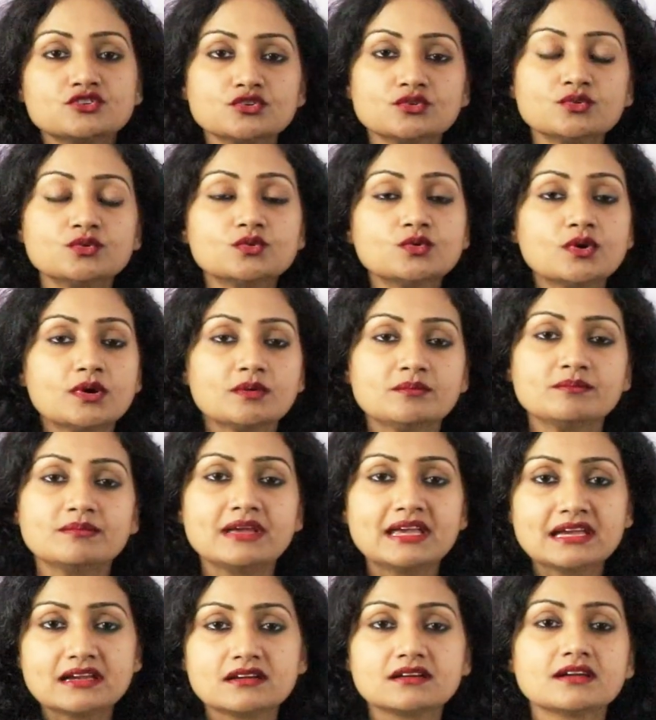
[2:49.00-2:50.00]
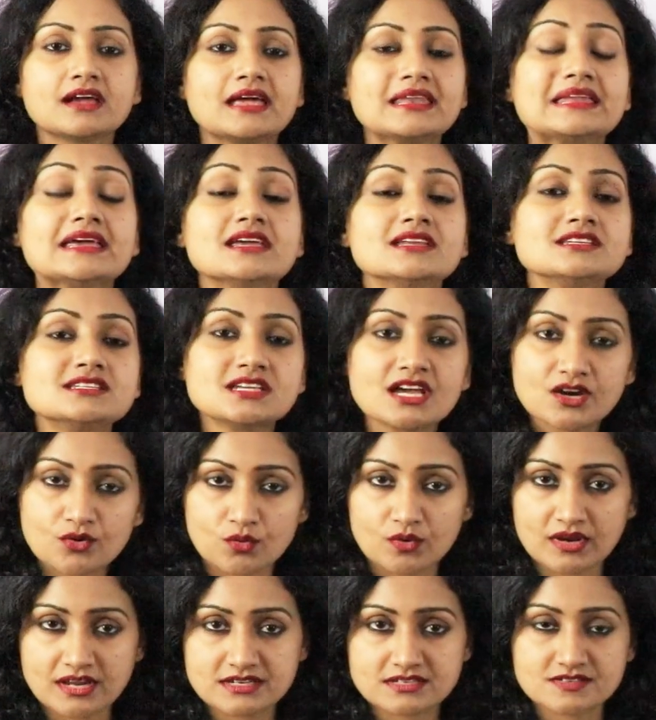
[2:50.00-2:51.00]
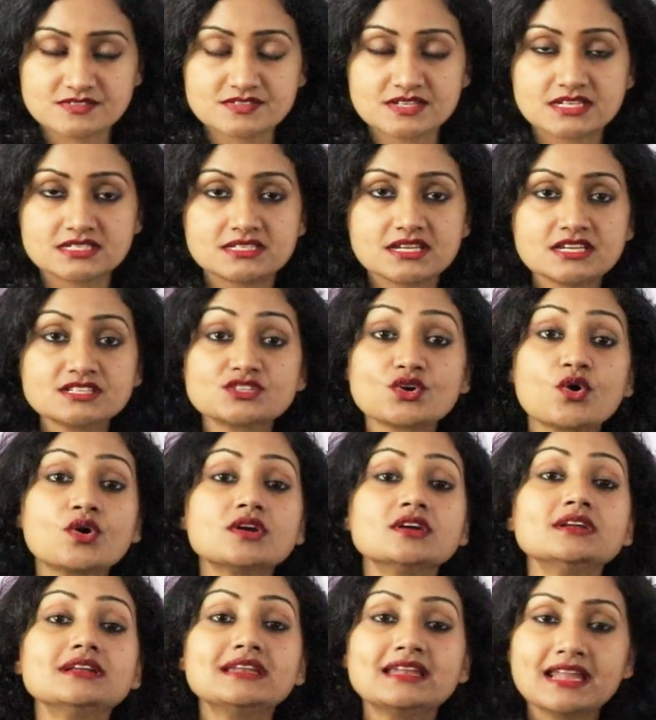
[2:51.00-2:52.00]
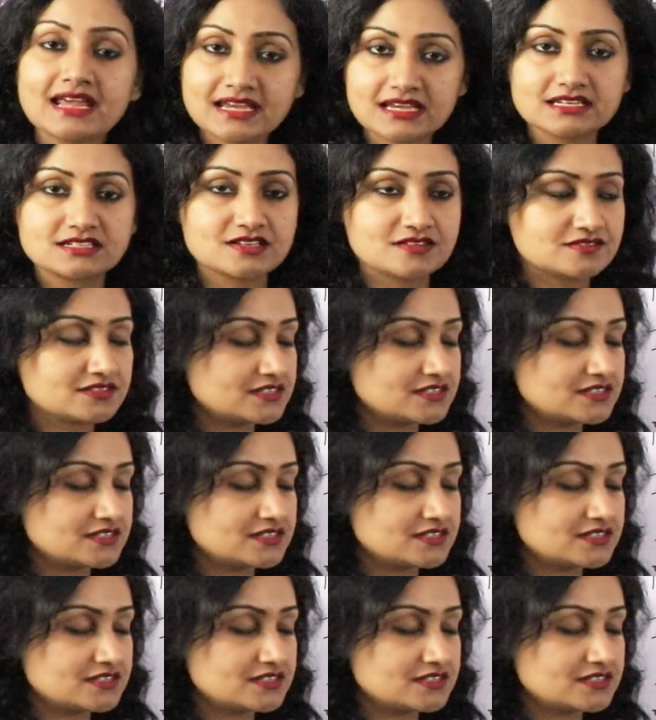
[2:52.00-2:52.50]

to make an interrogative sentence or a negative